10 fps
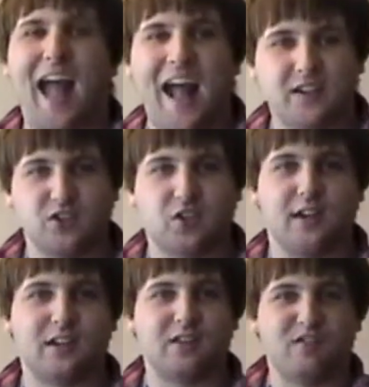actor
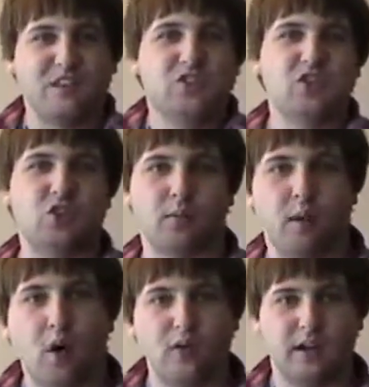and convincing your
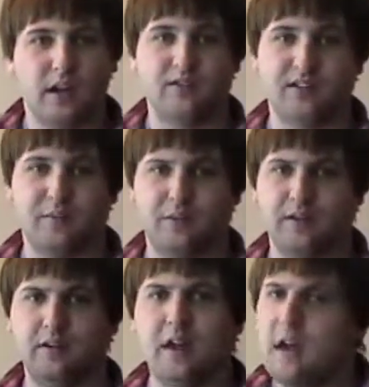opponent of
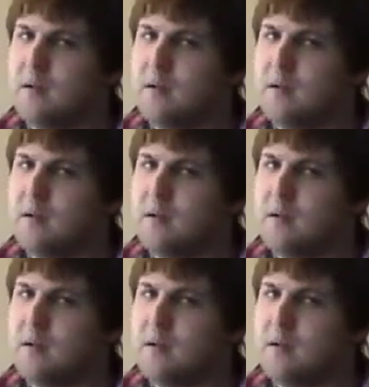something,